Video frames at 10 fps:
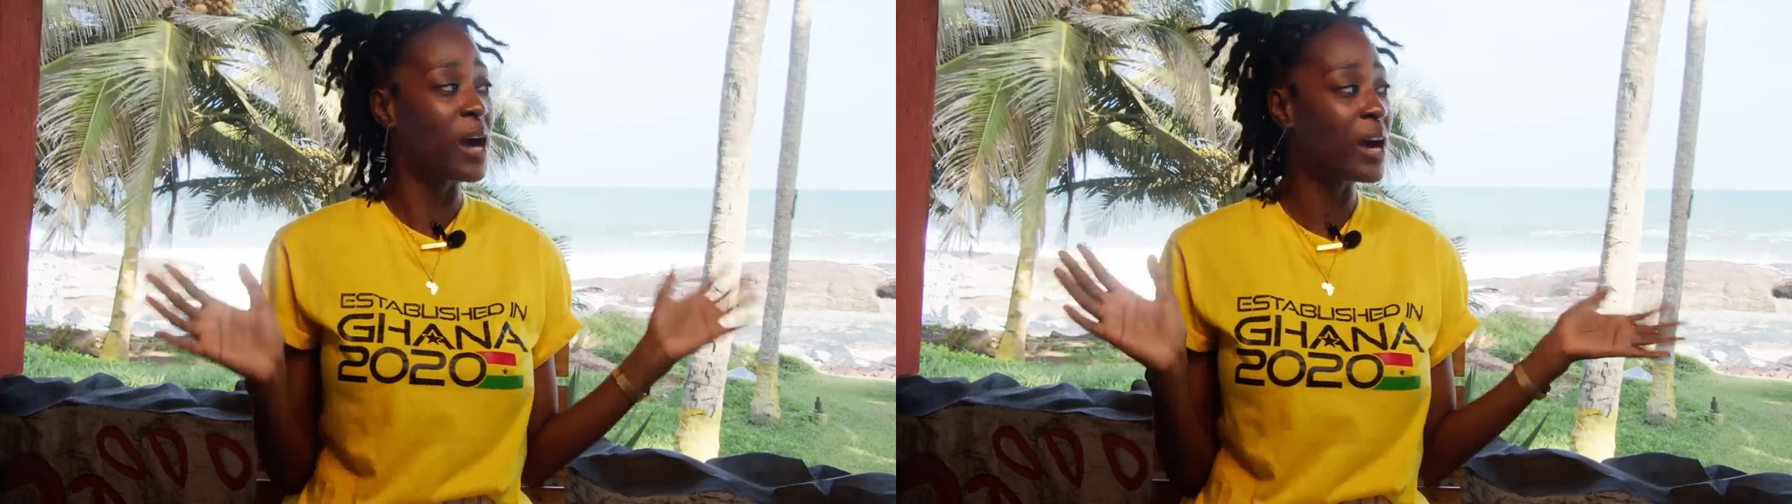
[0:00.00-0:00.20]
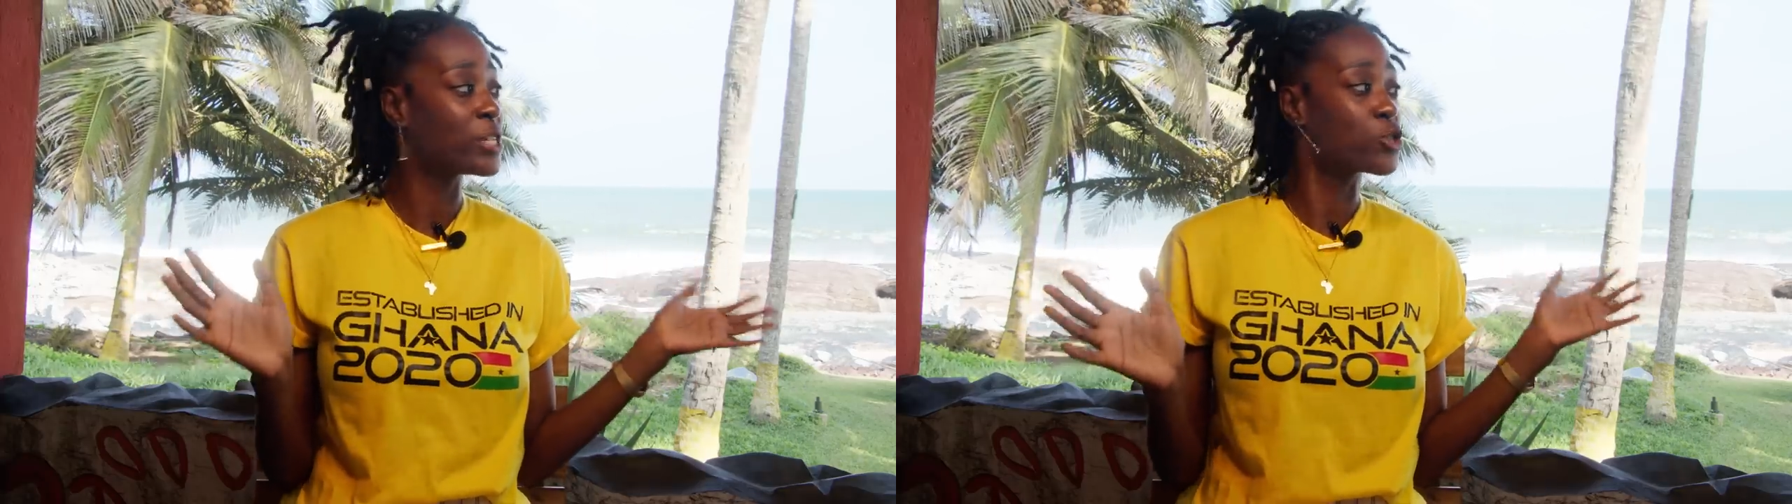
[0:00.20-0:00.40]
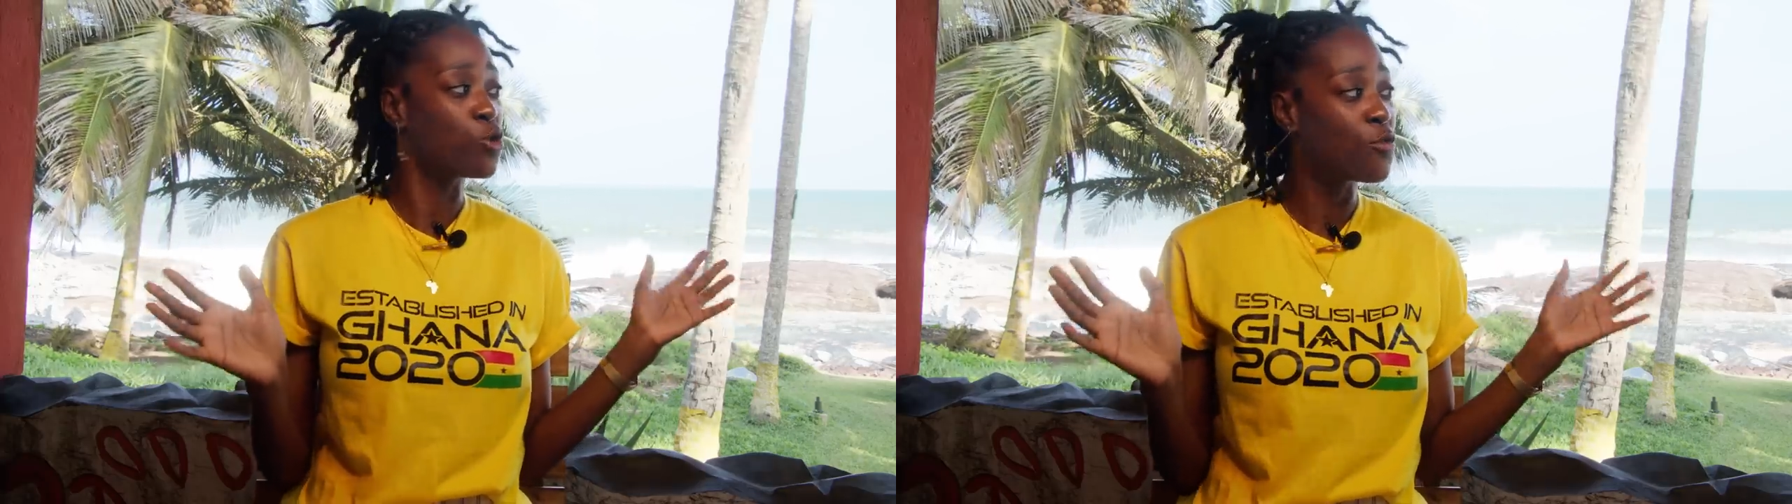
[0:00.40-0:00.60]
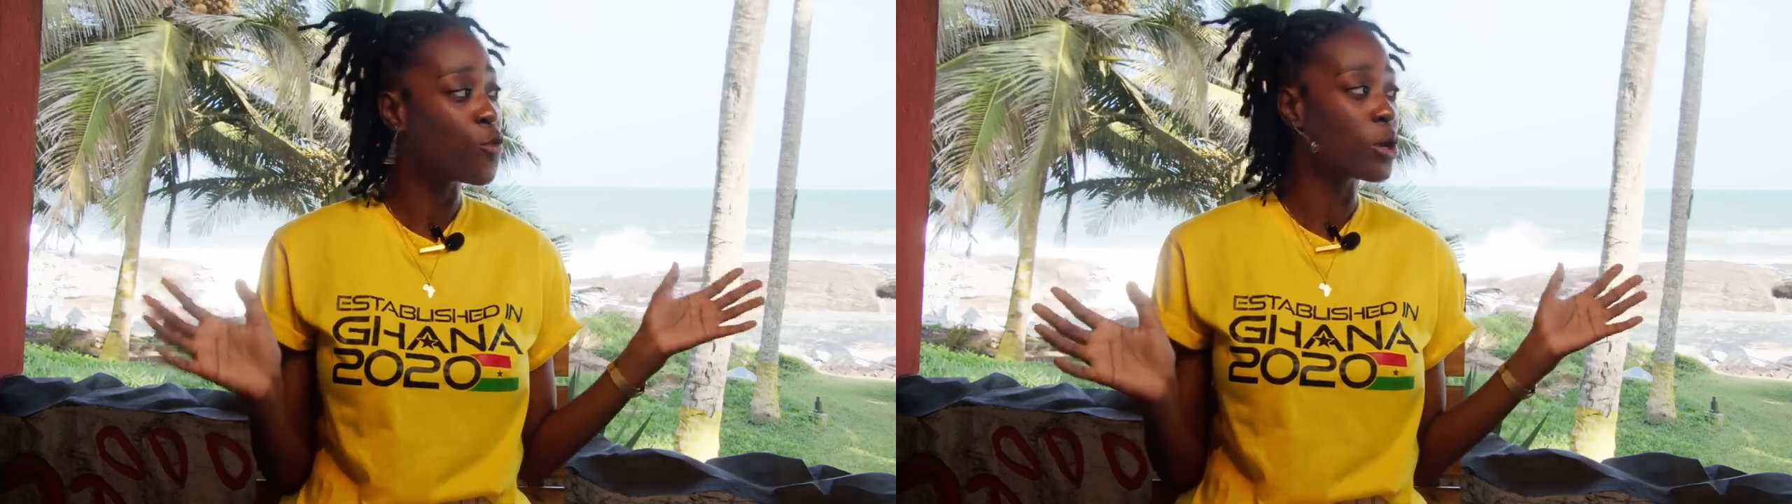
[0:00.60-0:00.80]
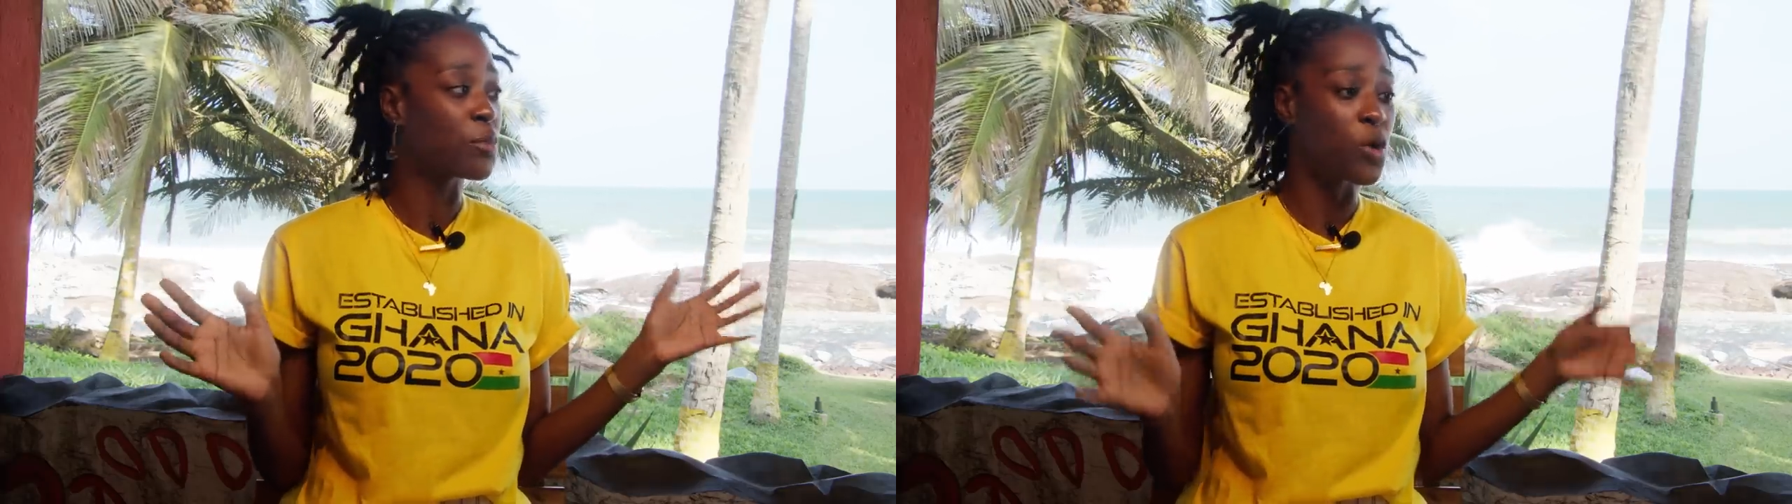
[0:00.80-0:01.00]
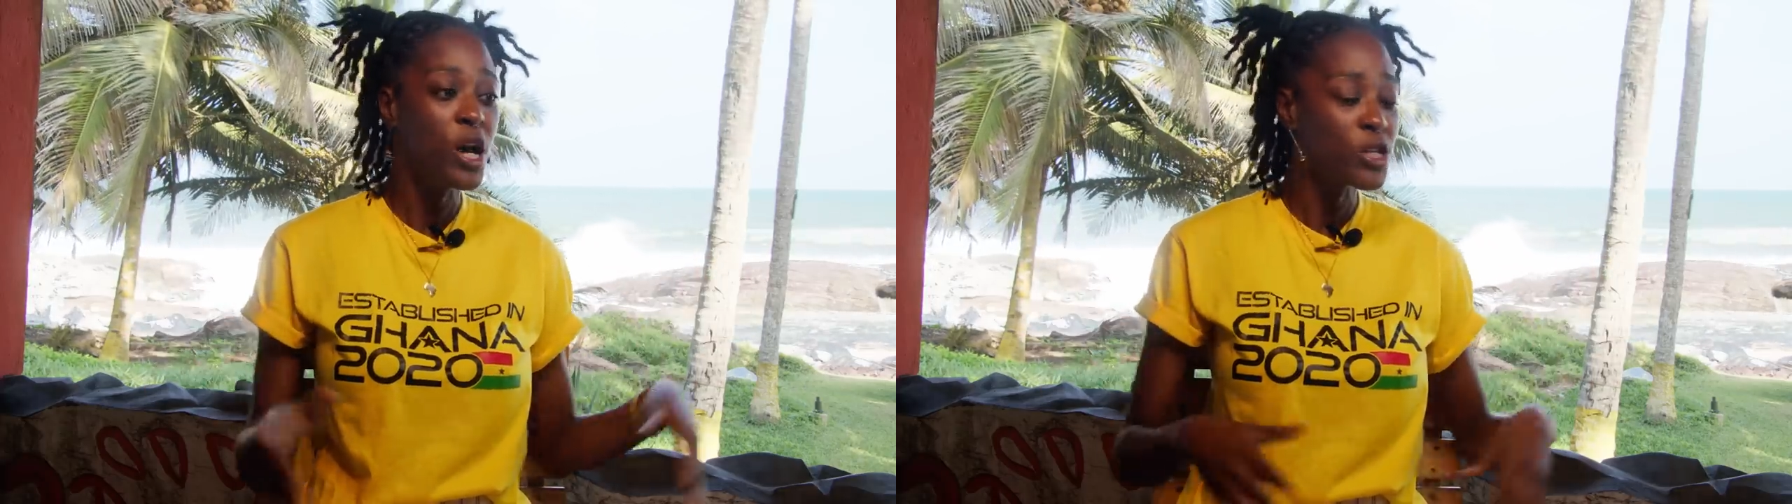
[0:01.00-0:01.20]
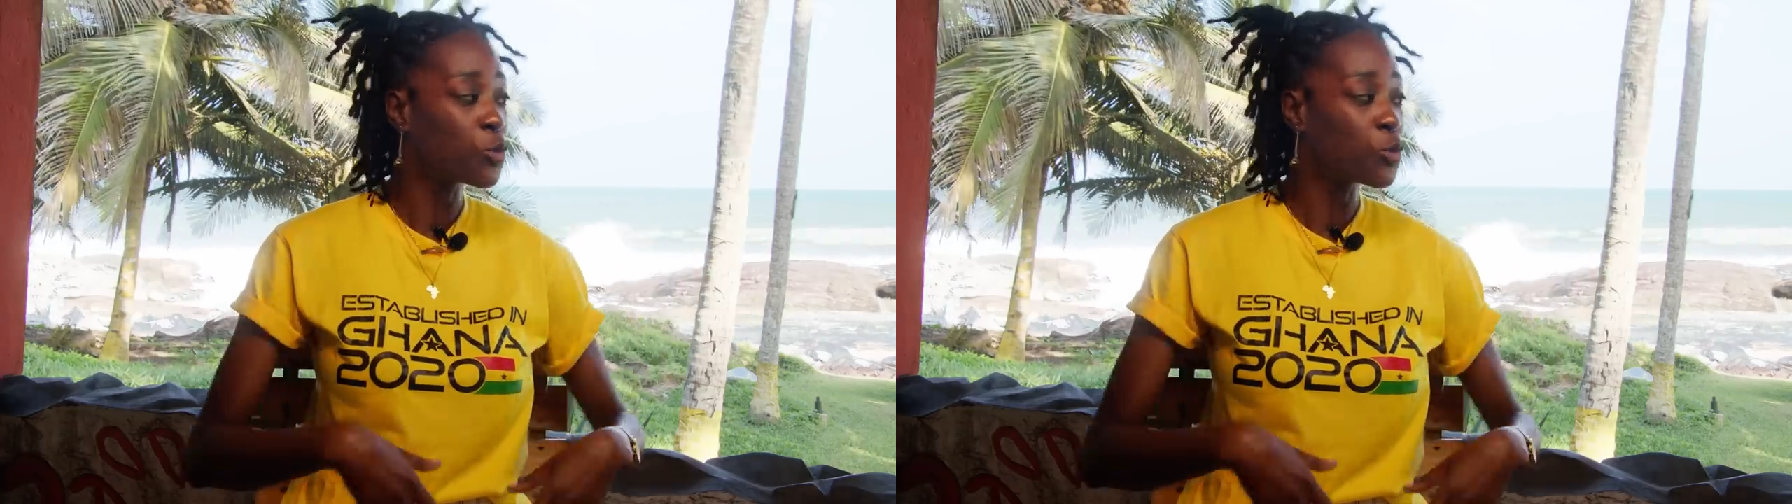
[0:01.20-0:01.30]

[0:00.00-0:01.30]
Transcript: Ghana's mm-hmm. too affordable.